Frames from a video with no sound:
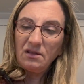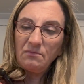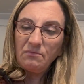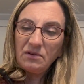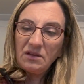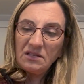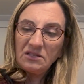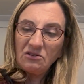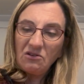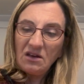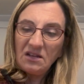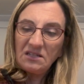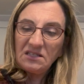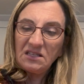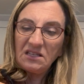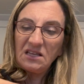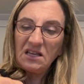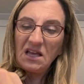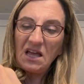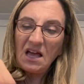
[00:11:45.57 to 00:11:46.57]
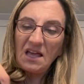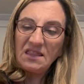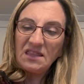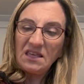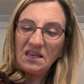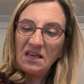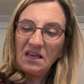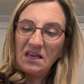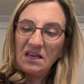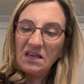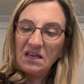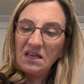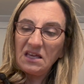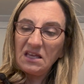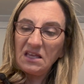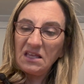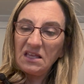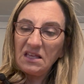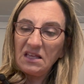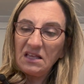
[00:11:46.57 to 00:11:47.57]
Because honestly, I think
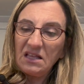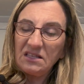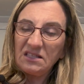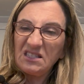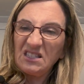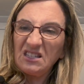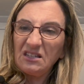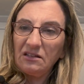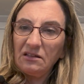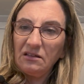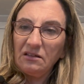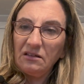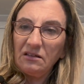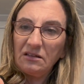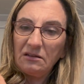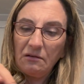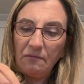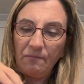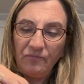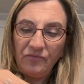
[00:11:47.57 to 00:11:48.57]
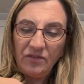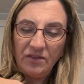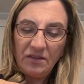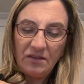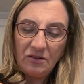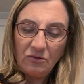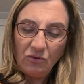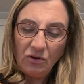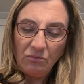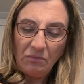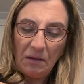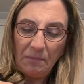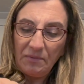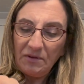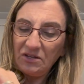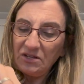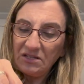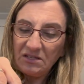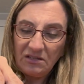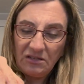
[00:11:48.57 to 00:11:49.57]
it's still, the soil might be
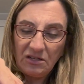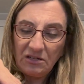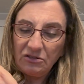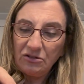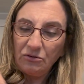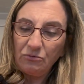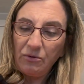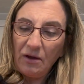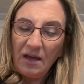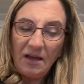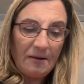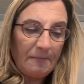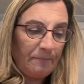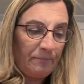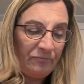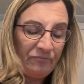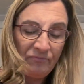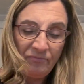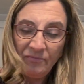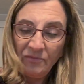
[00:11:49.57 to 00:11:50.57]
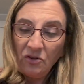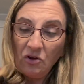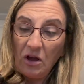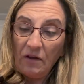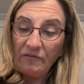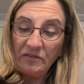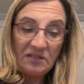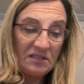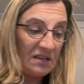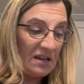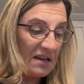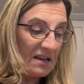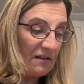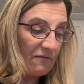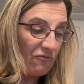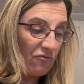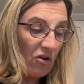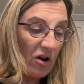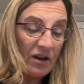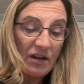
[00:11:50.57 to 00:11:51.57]
just a little too wet. Obviously, I have
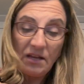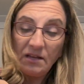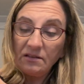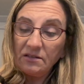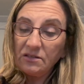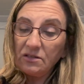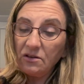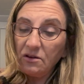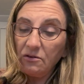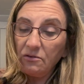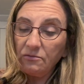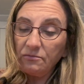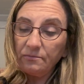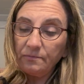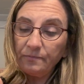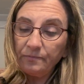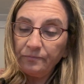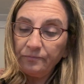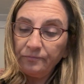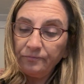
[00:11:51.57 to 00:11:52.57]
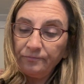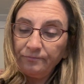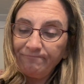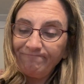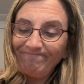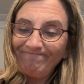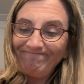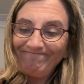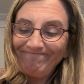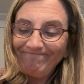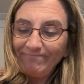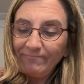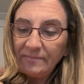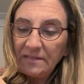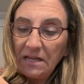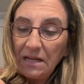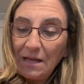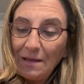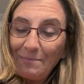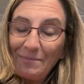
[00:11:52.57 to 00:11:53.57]
rotting, so,
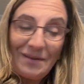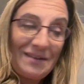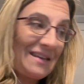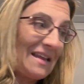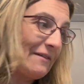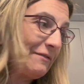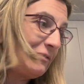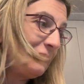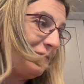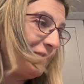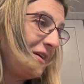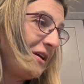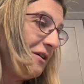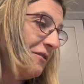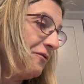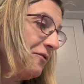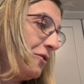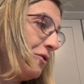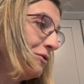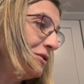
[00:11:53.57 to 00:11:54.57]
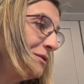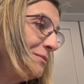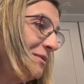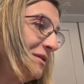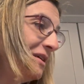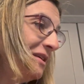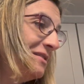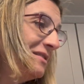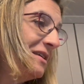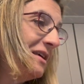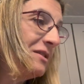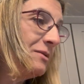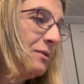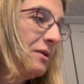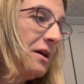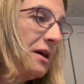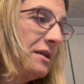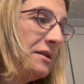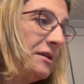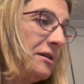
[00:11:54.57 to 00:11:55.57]
but never fear, folks, because guess what
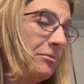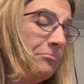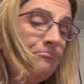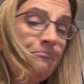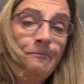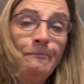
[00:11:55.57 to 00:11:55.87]
I did?